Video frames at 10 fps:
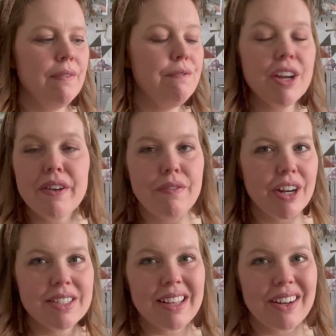Very,
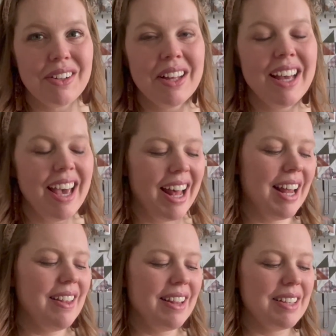very subtle. And I
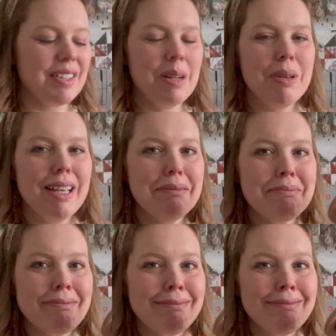think that's going to be
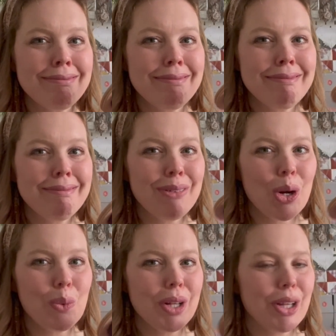
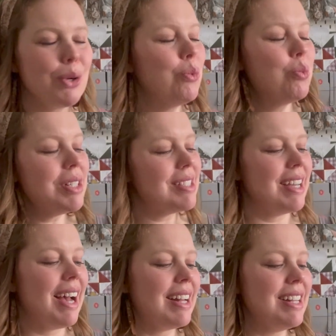really cool. We'll see.
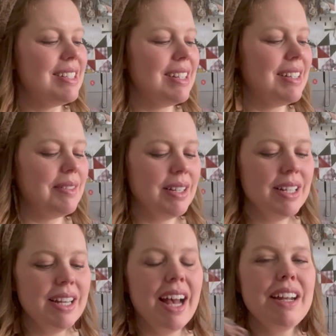I need to
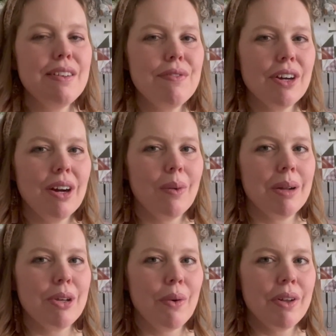figure out what I'm
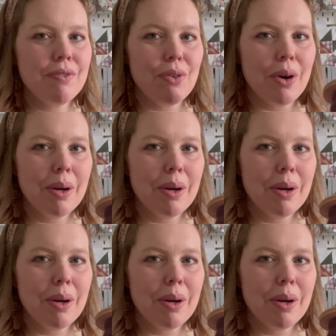going for.